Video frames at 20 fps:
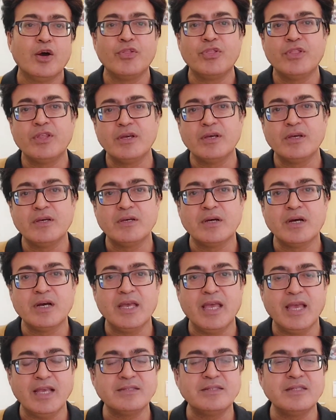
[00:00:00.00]
on the
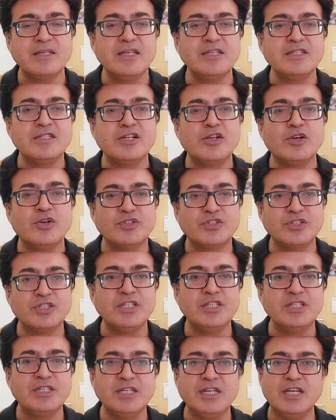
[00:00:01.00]
x-rays and on
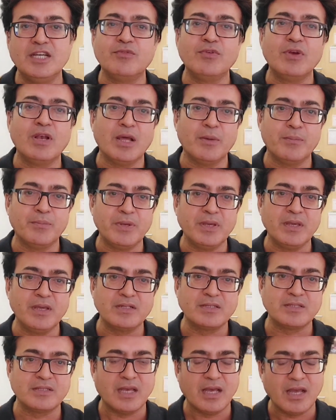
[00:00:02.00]
CT it will appear